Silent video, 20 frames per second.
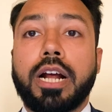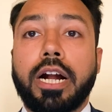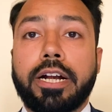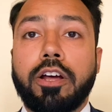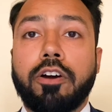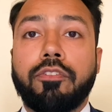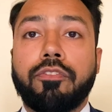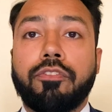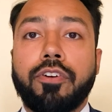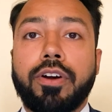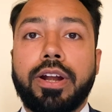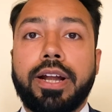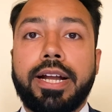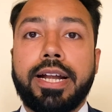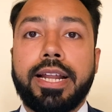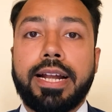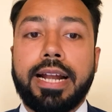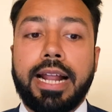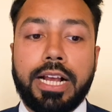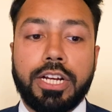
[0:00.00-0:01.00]
cutoff for
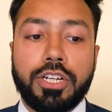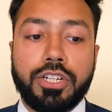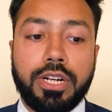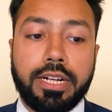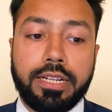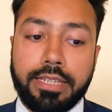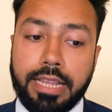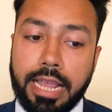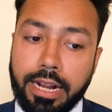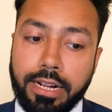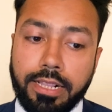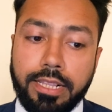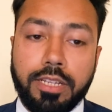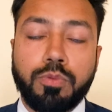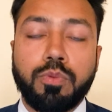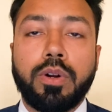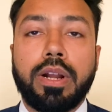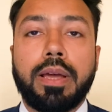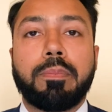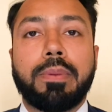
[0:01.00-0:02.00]
Indian nationals, and
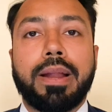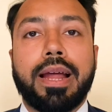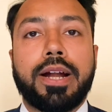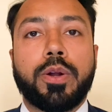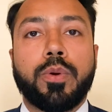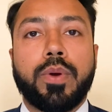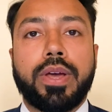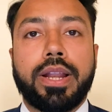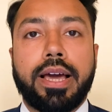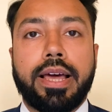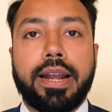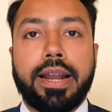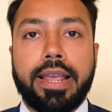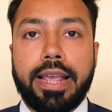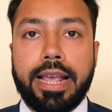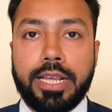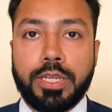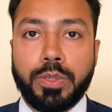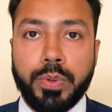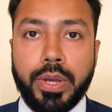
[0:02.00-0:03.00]
this would apply to
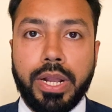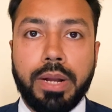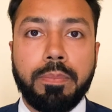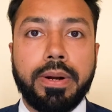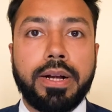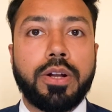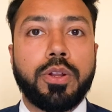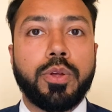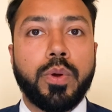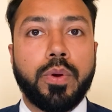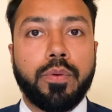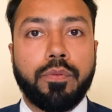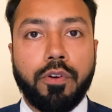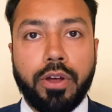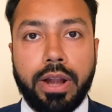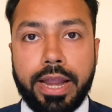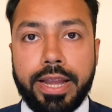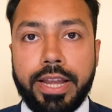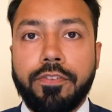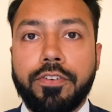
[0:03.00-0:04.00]
NRI as well. But you,
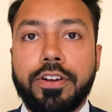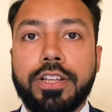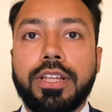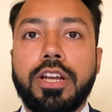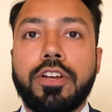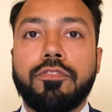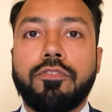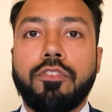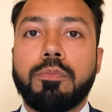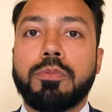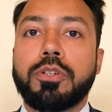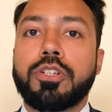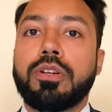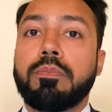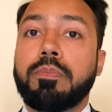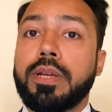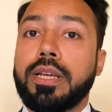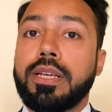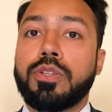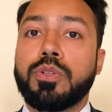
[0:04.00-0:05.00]
for any further
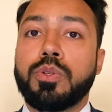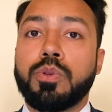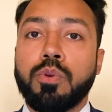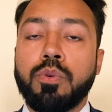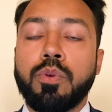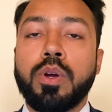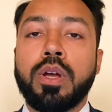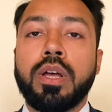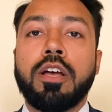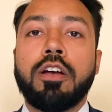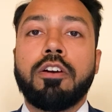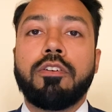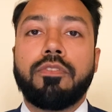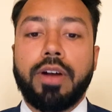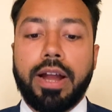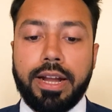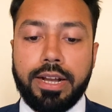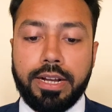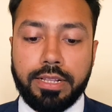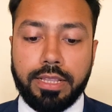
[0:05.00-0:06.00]
information, please do
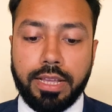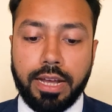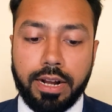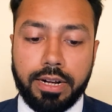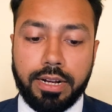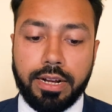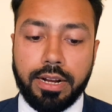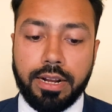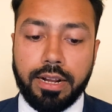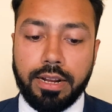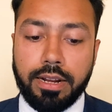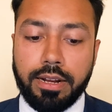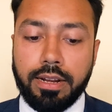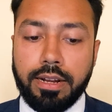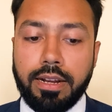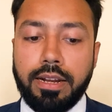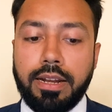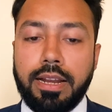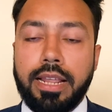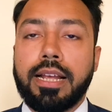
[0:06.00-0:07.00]
find the
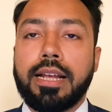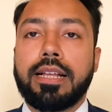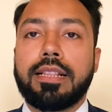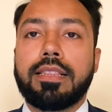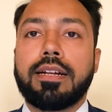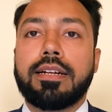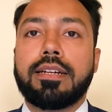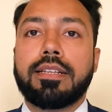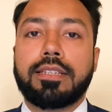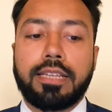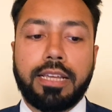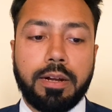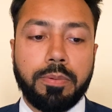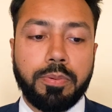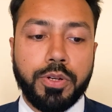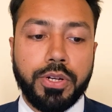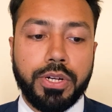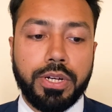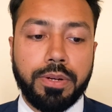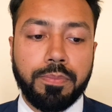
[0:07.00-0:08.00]
link in the
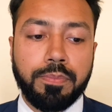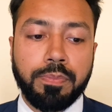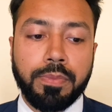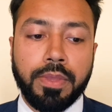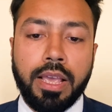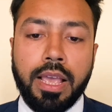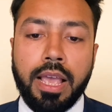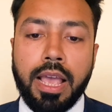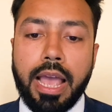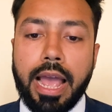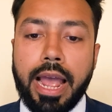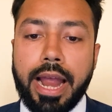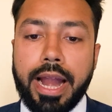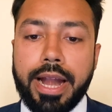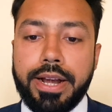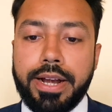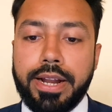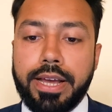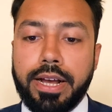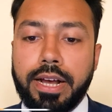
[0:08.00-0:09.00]
description.
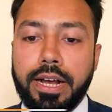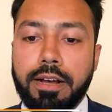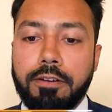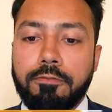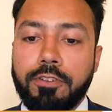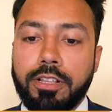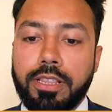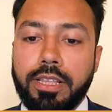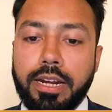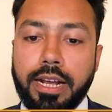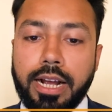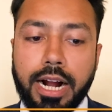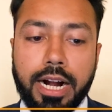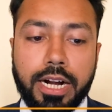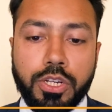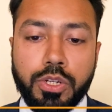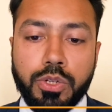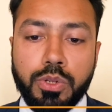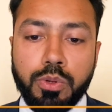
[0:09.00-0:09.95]
And with regards